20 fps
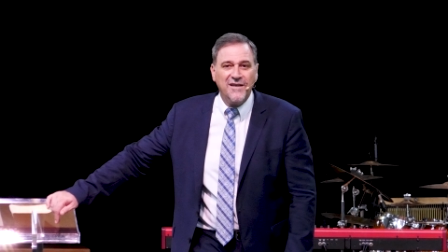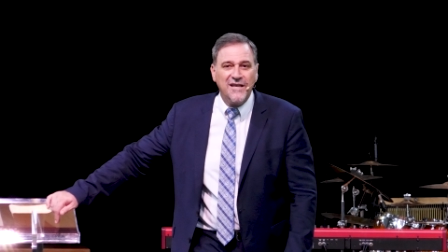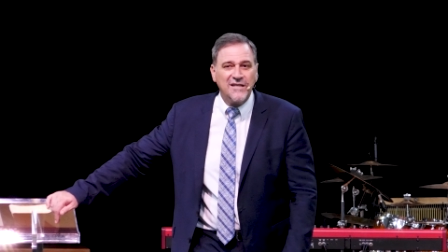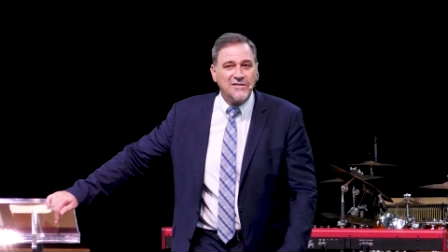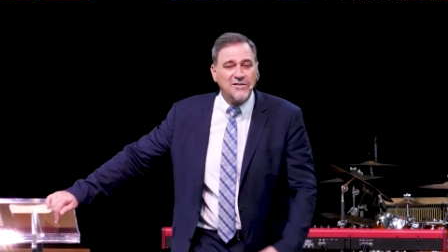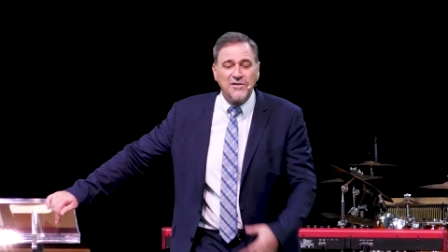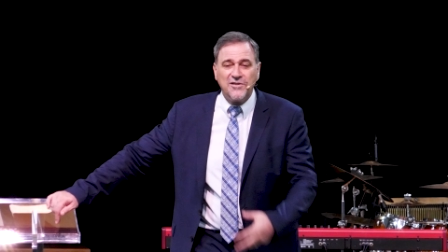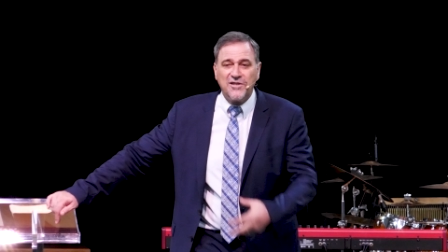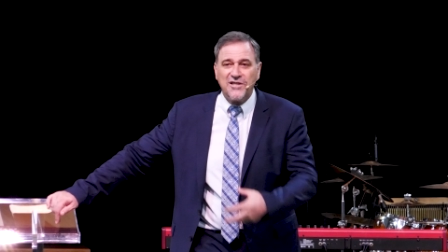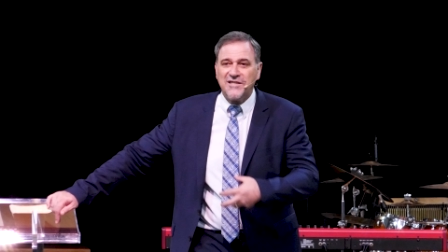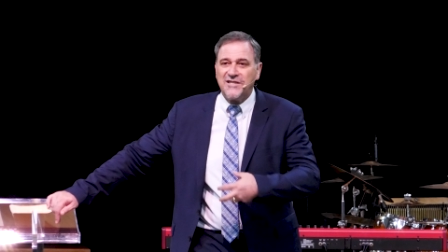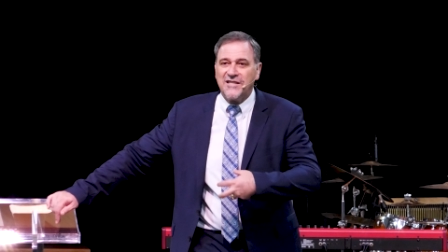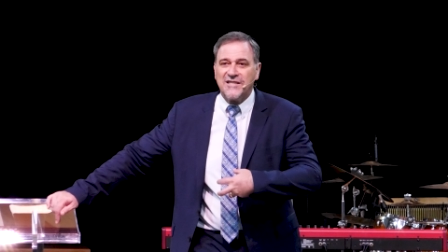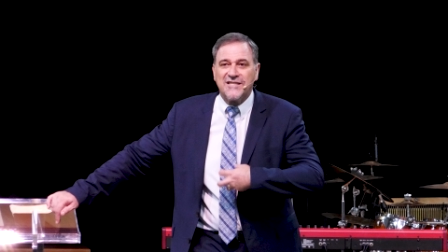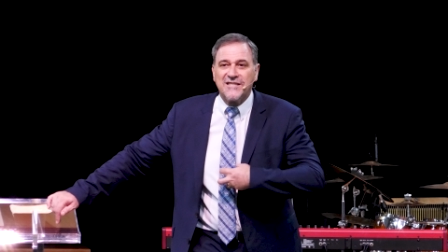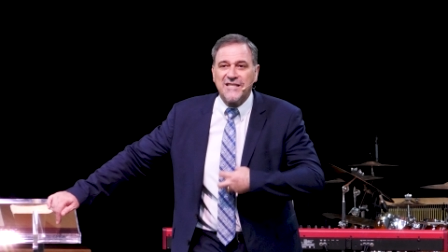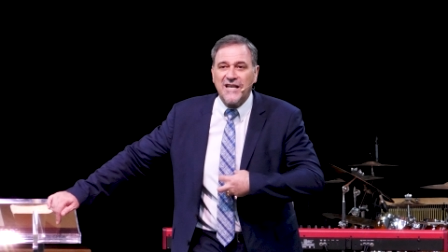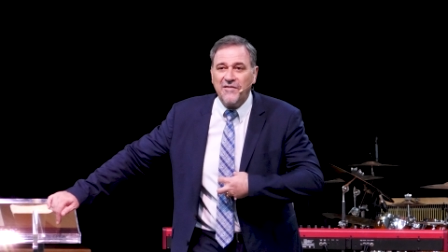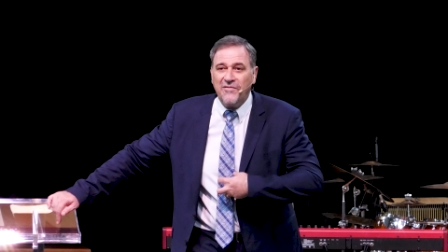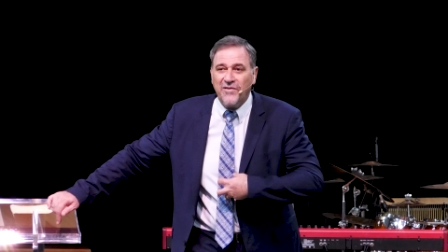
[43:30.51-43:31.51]
It's not just
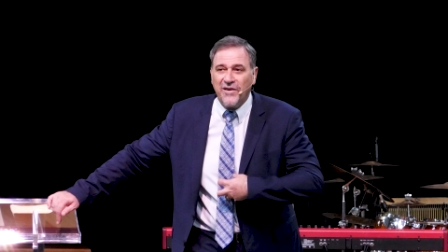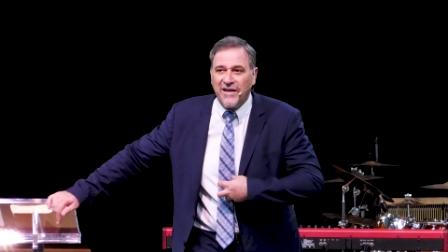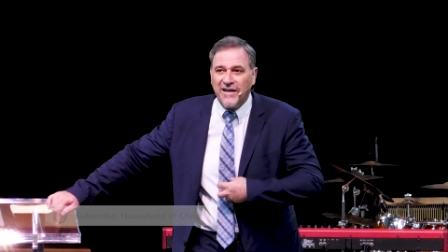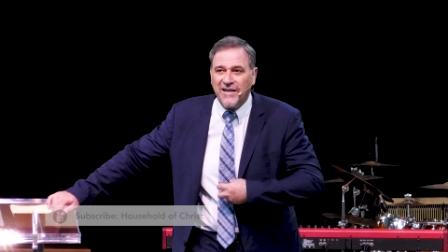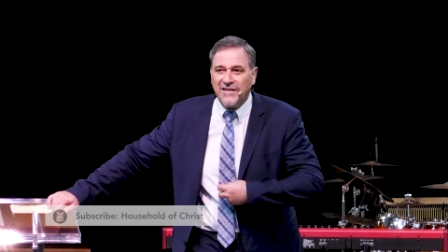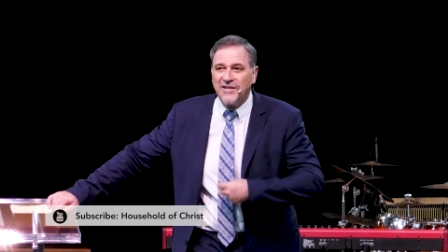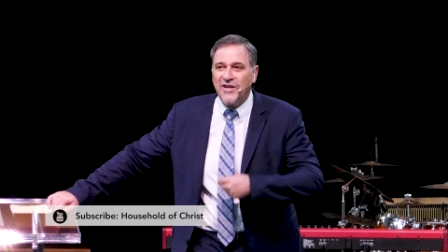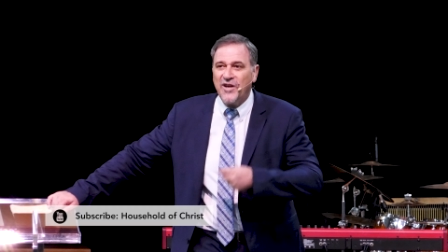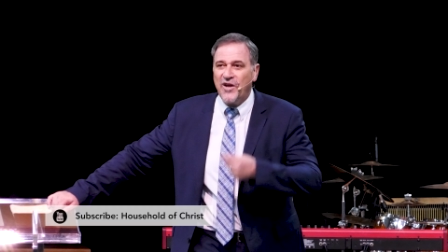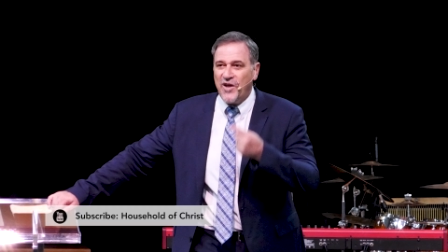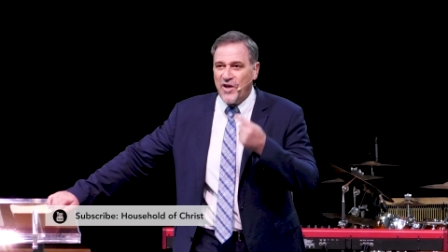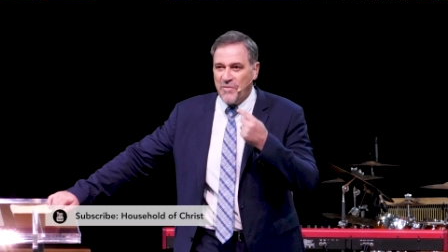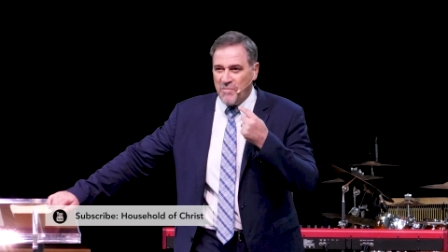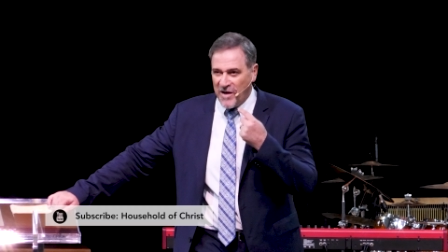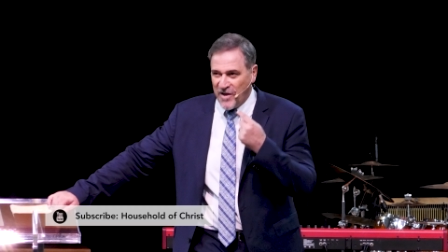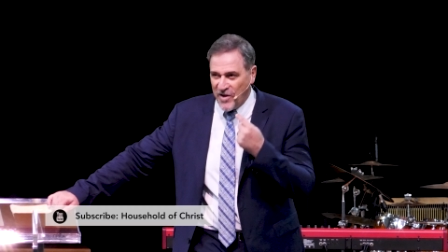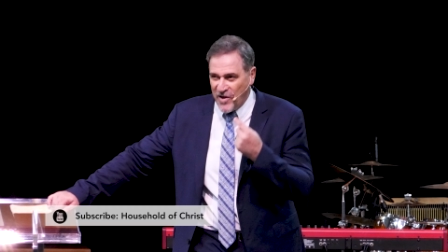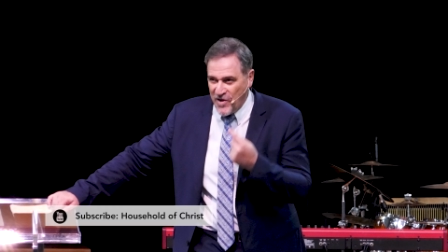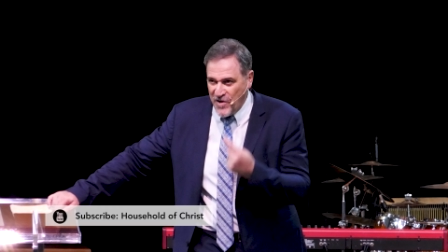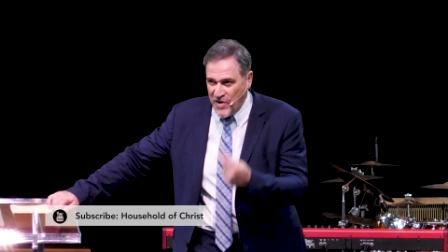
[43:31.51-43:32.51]
discovering it,
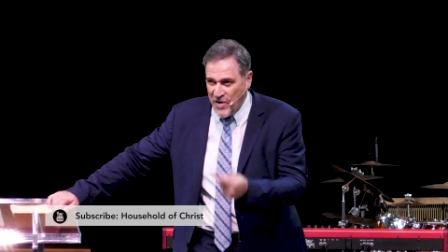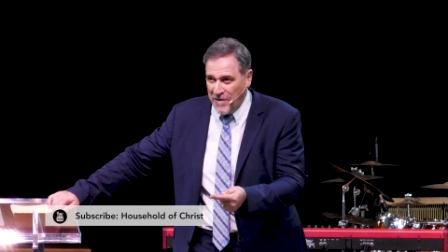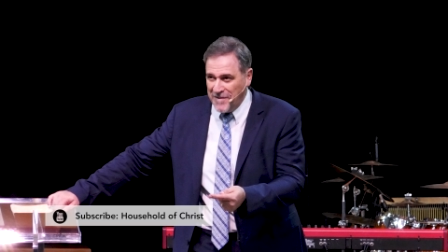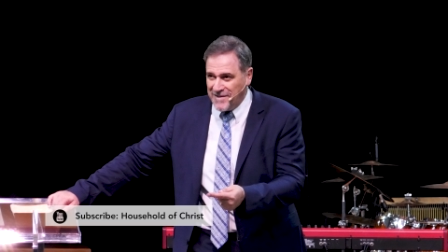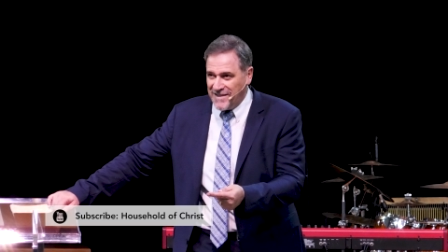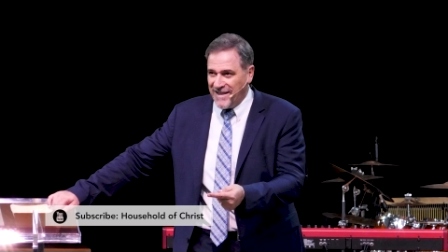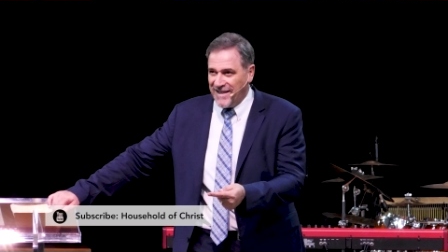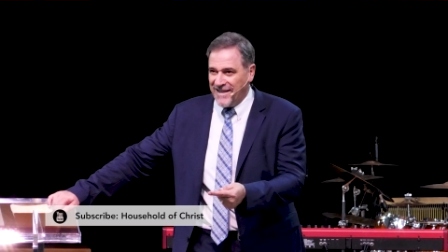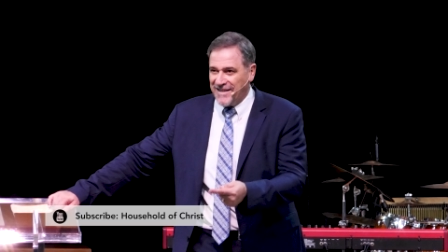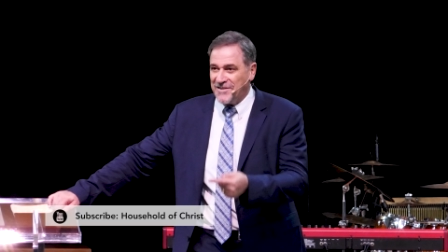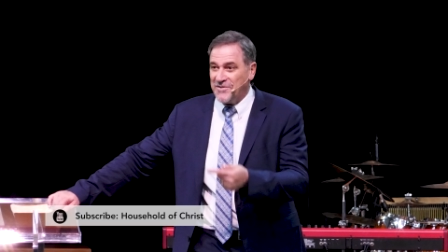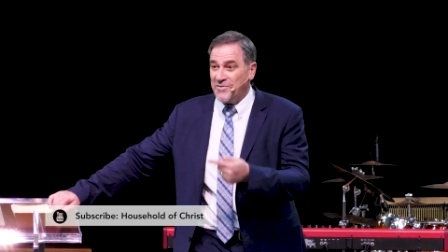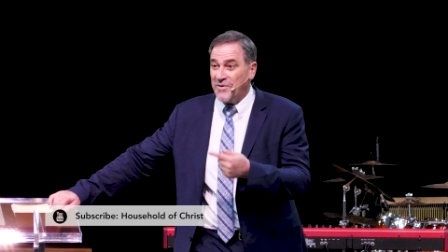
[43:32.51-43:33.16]
but using it